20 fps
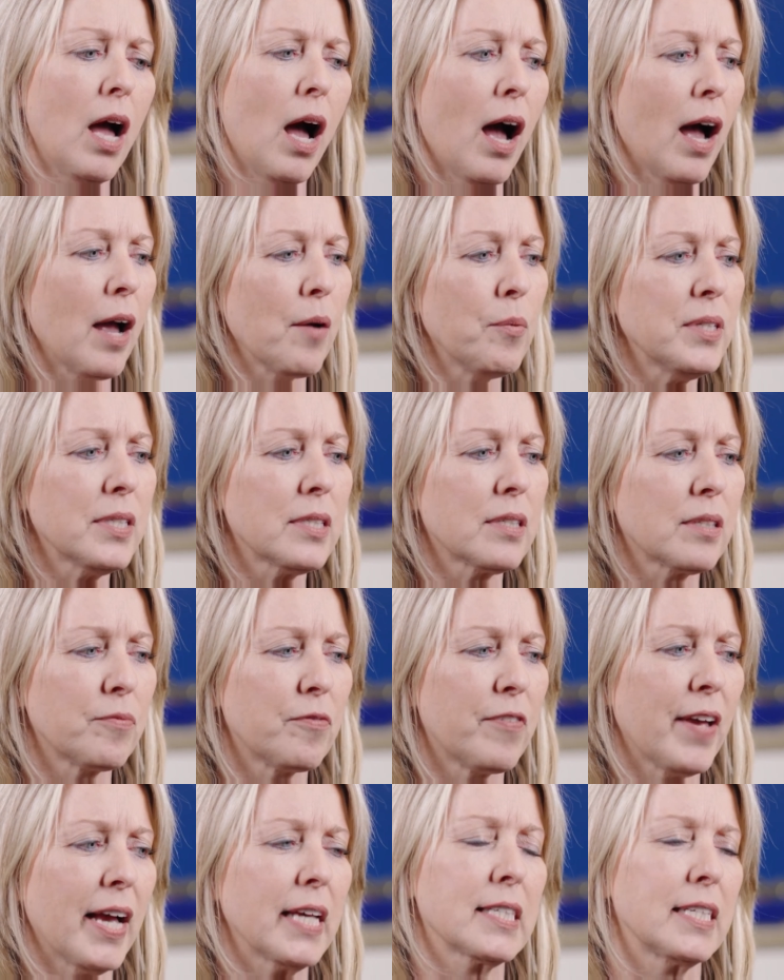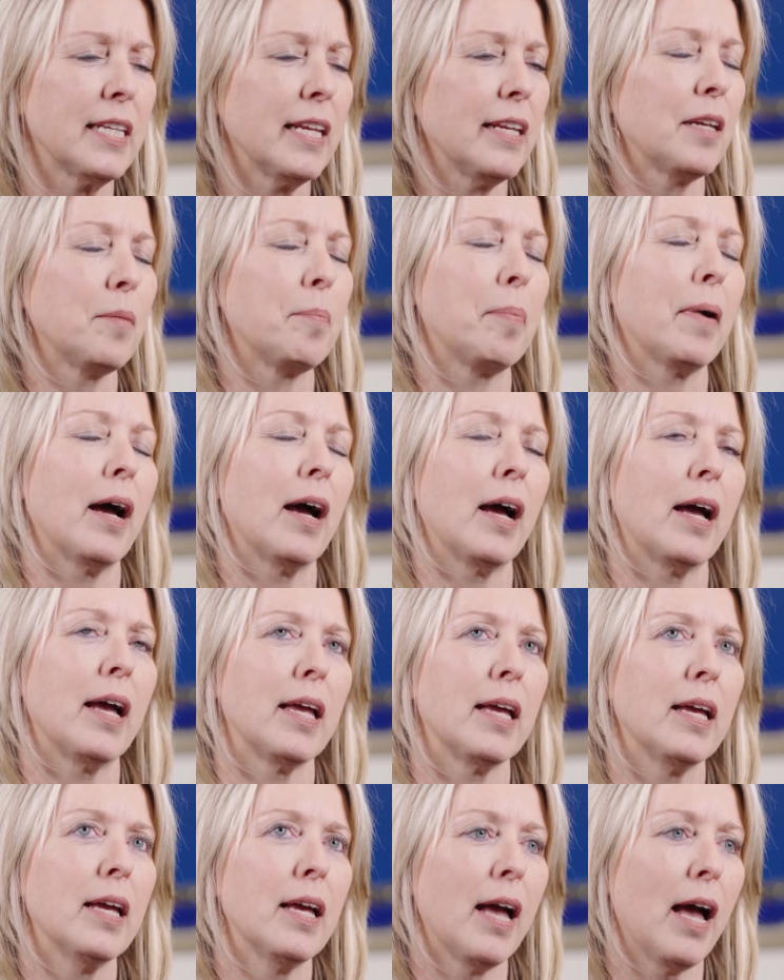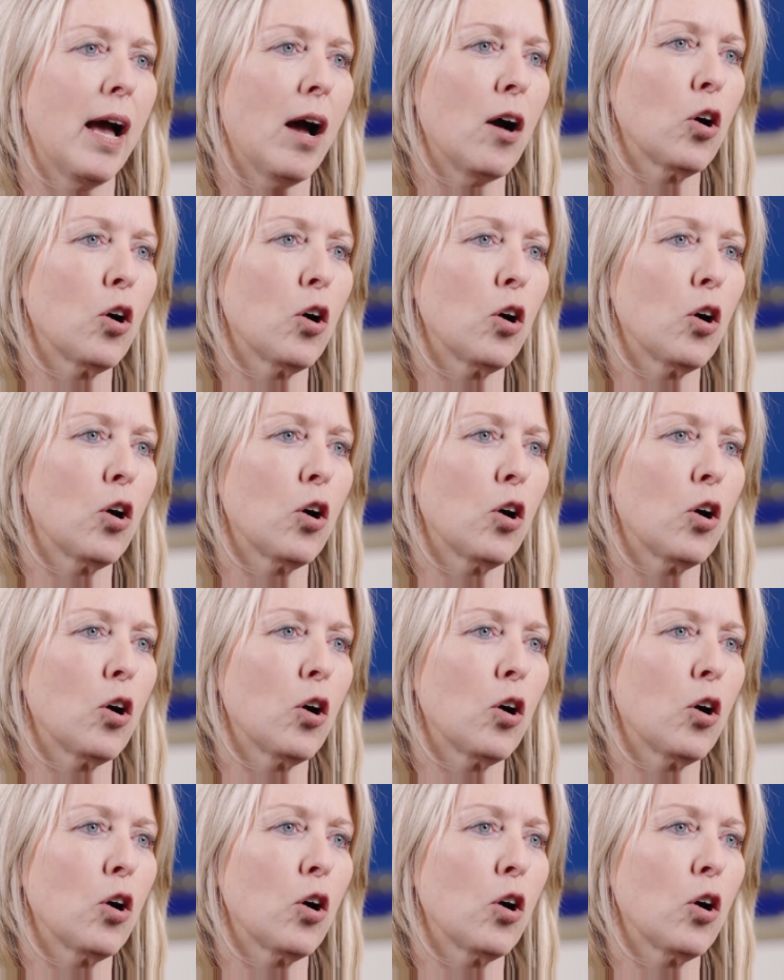I was fascinated by how